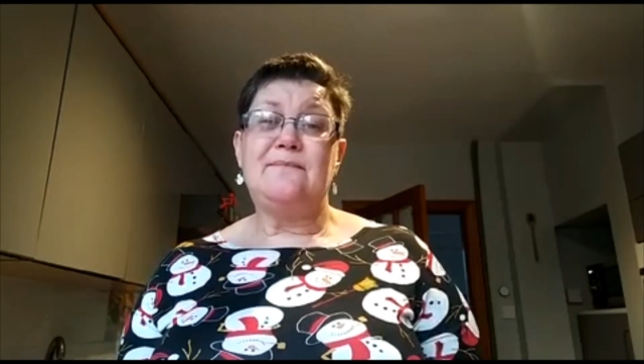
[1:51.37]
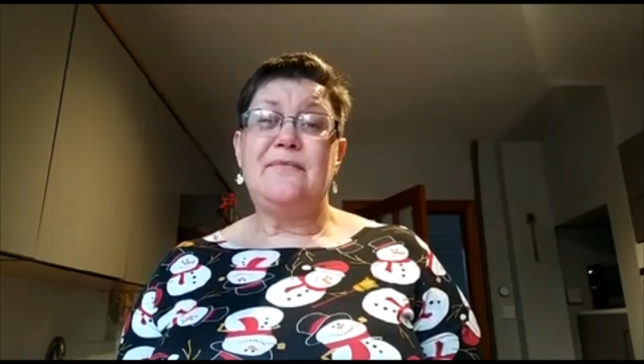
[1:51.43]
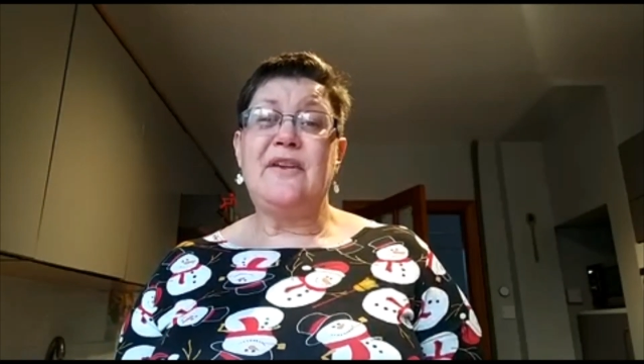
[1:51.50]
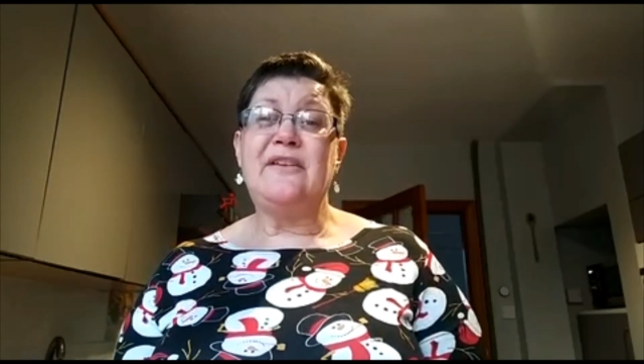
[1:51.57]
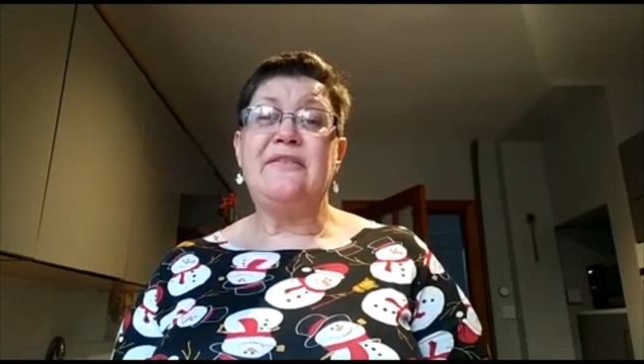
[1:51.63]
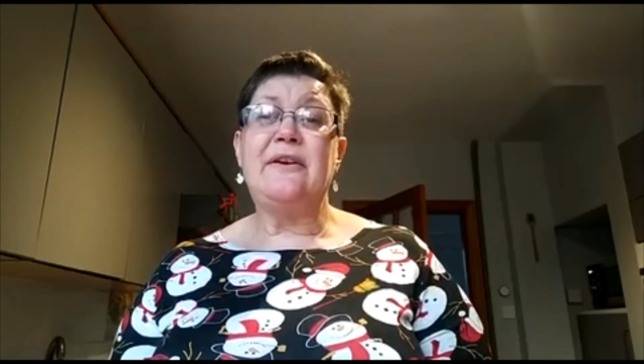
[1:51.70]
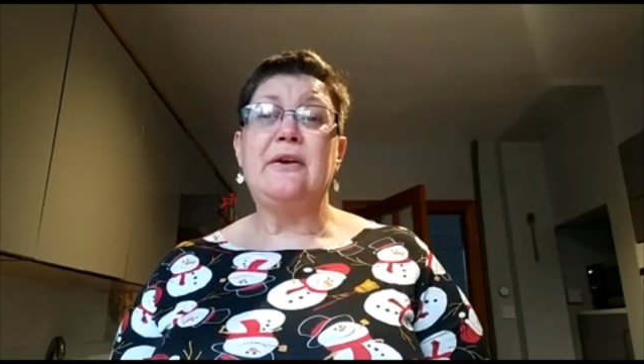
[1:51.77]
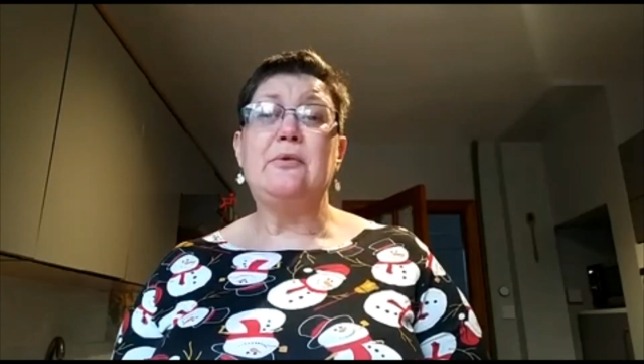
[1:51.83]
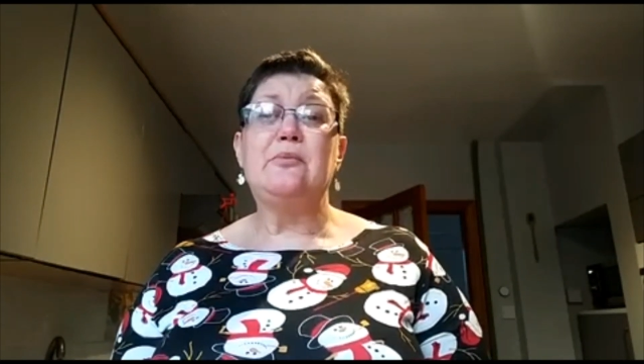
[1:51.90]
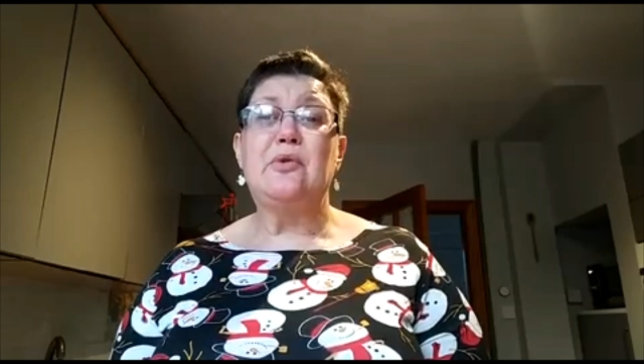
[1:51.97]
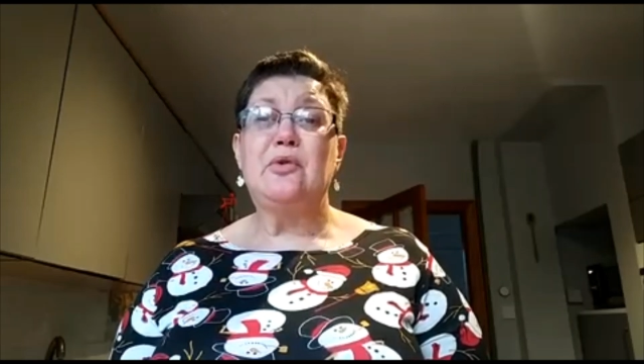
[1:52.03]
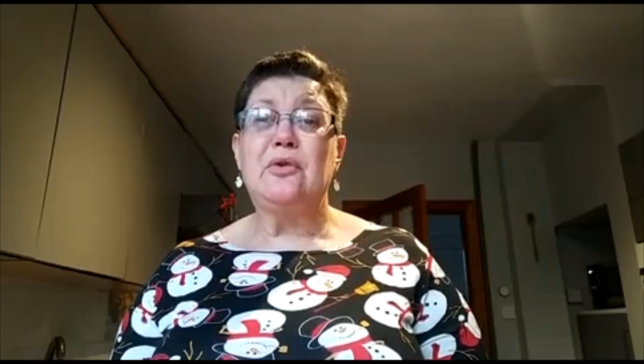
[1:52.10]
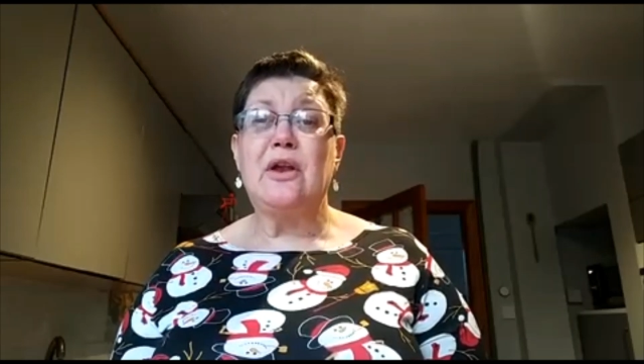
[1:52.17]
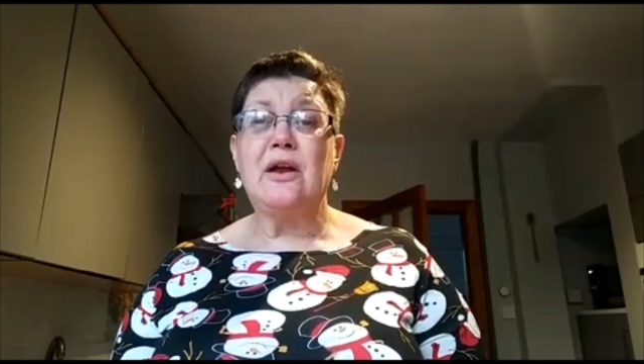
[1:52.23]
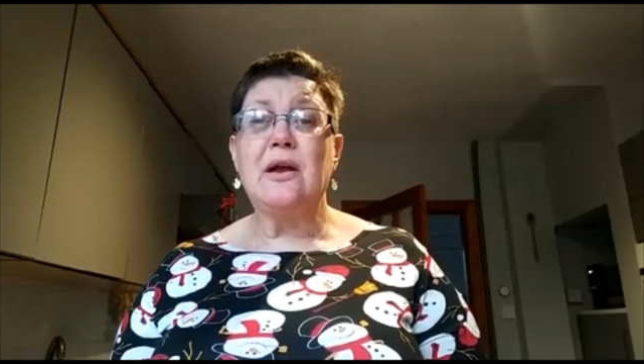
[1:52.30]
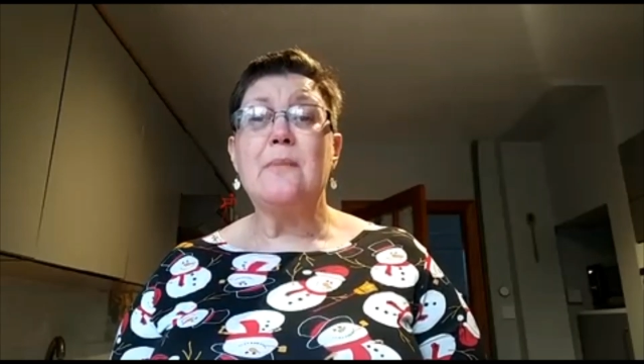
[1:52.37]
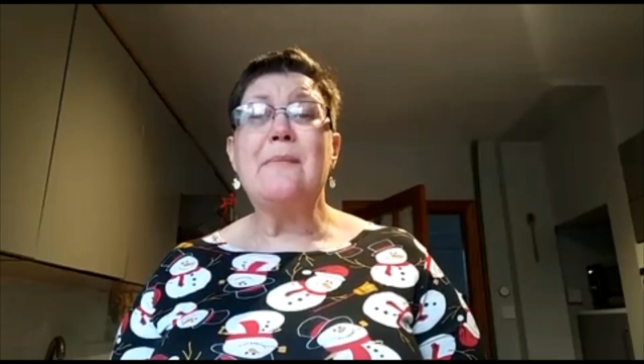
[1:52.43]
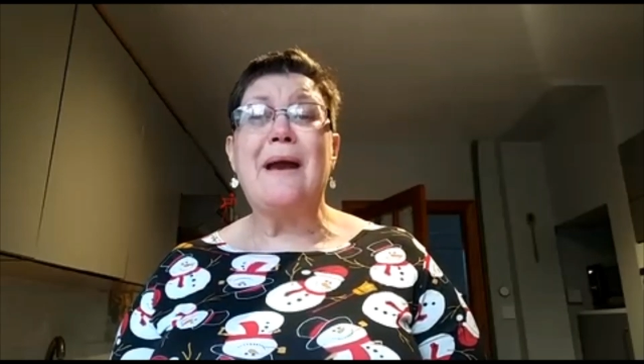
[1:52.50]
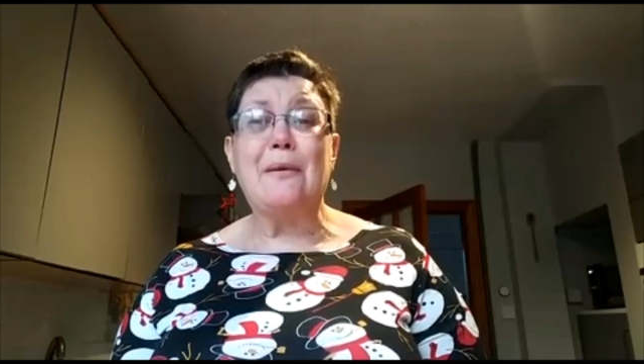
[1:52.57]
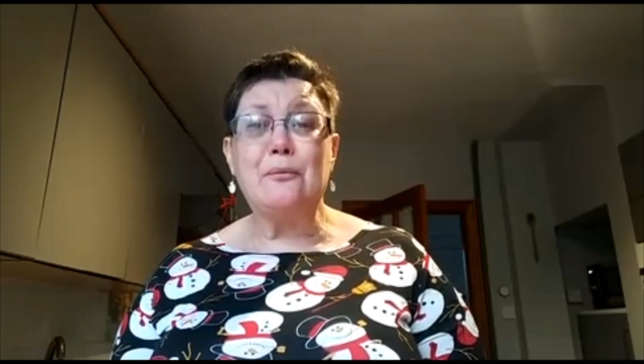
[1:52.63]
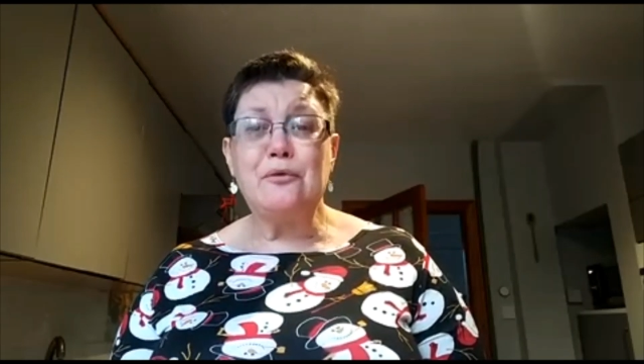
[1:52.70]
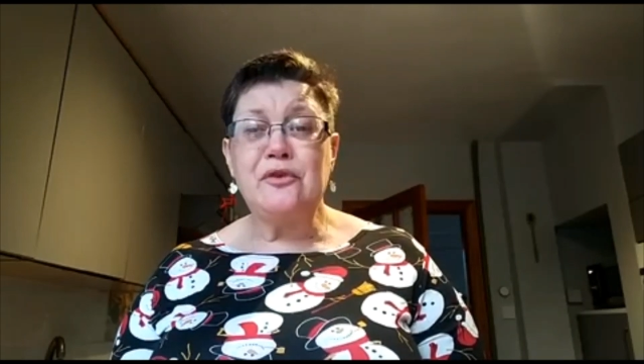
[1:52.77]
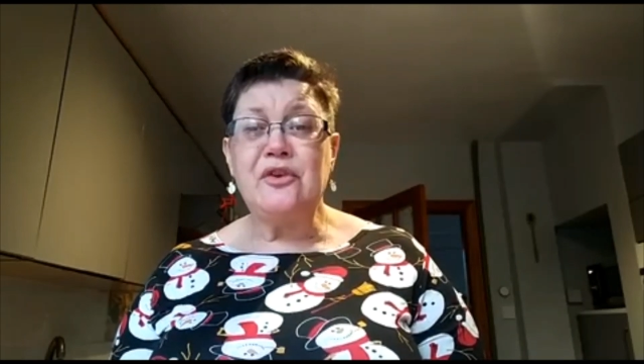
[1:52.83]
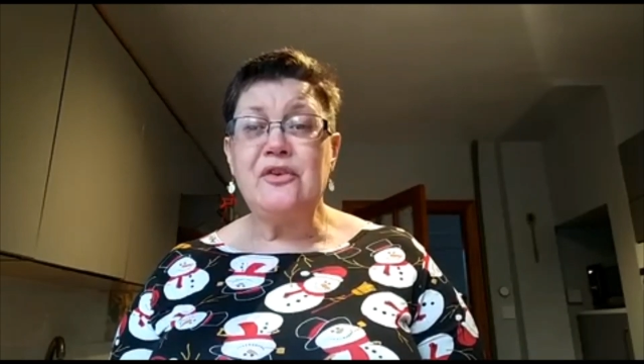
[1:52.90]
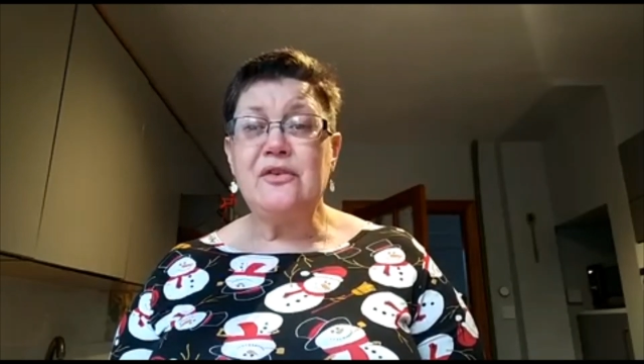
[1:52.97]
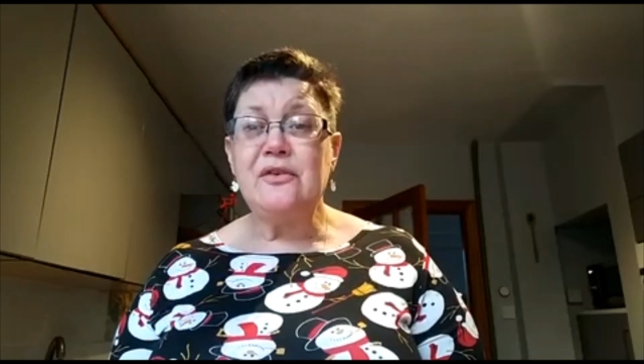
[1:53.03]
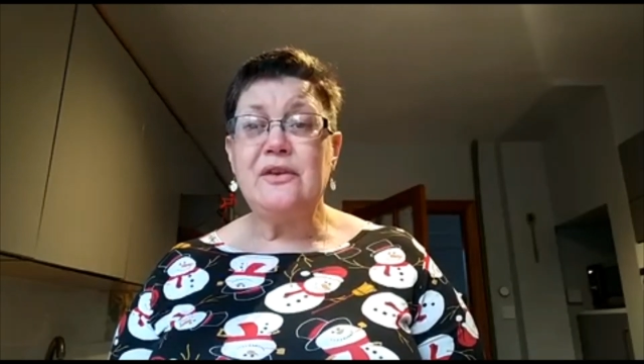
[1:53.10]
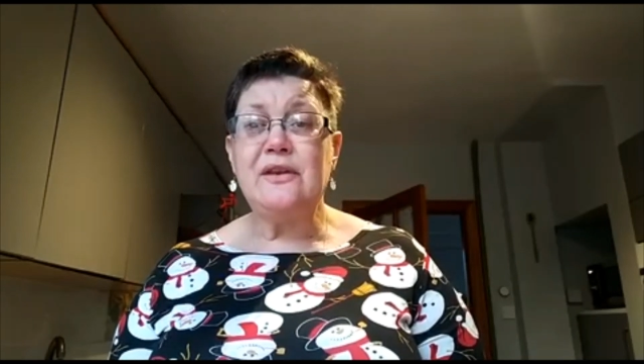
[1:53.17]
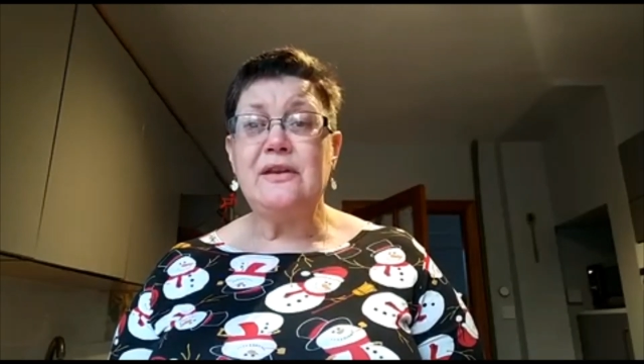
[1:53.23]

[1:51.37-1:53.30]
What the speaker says: They feel more like a mountain